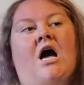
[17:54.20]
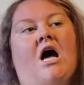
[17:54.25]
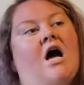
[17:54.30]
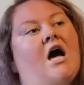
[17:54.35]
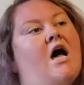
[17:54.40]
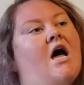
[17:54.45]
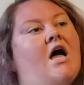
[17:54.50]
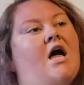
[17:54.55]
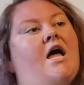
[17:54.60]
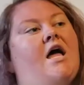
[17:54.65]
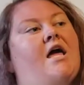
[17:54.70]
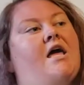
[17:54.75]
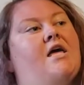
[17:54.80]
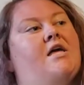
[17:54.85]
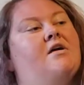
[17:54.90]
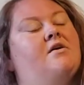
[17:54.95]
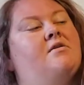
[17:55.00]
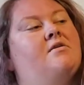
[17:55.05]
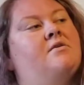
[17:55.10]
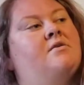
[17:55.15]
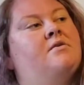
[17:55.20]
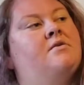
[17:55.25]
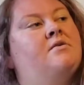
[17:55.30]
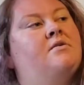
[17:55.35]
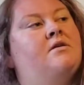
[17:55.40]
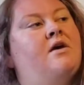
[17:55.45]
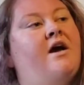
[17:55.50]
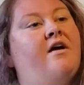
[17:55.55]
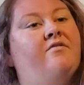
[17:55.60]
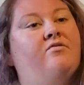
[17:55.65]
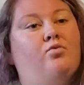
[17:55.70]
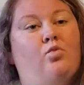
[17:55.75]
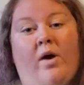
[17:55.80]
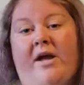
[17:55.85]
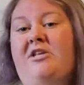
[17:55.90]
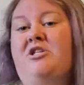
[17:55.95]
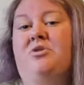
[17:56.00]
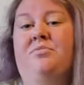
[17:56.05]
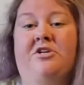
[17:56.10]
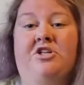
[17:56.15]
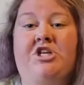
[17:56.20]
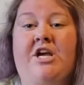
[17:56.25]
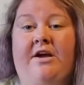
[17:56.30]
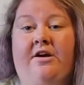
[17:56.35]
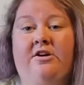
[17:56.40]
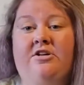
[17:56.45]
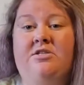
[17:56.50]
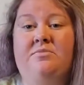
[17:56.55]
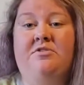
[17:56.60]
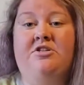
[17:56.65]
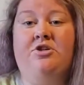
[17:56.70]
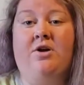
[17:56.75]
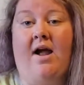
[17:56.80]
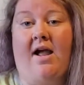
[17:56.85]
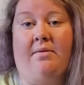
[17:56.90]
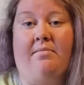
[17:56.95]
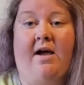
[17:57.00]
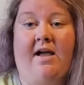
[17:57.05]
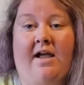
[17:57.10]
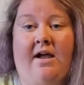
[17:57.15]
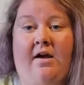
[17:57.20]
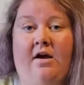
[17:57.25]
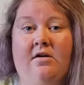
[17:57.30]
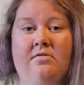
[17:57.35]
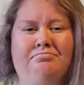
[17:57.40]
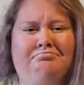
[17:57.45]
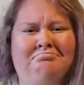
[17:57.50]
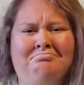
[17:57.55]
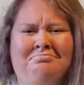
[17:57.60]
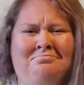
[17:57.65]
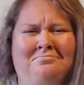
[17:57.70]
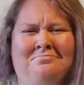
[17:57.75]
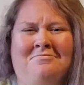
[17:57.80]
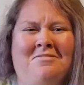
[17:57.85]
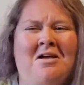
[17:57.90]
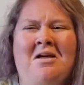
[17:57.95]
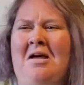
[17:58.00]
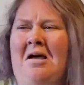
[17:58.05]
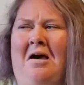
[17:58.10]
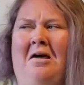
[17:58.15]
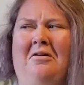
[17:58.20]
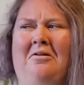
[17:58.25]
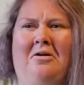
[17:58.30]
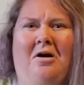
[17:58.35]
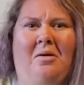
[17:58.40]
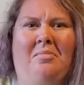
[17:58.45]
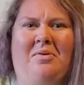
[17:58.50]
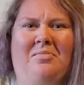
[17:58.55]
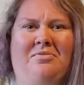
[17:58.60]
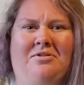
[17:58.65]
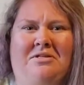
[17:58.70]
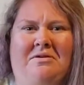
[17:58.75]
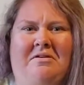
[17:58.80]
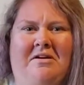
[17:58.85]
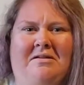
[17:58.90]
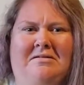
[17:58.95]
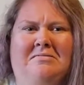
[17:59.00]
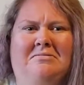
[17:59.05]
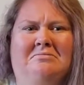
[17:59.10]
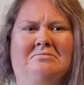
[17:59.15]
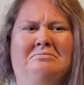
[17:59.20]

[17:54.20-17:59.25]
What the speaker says: I have way too much hair to be drying my hair. I don't know how people do it.